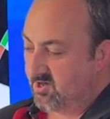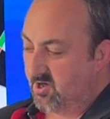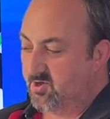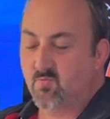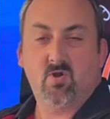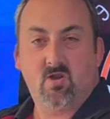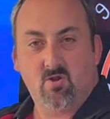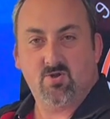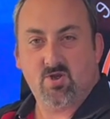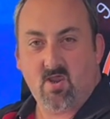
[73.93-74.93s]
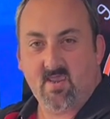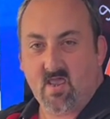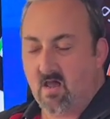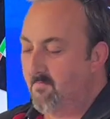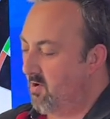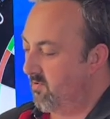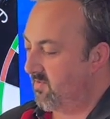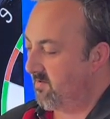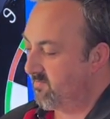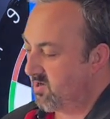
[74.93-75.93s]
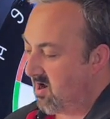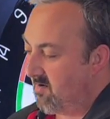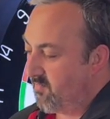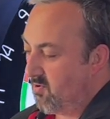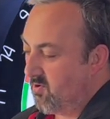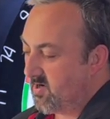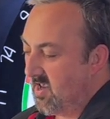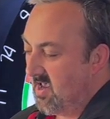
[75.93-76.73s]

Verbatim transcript: shows you what it looks like up on the dartboard,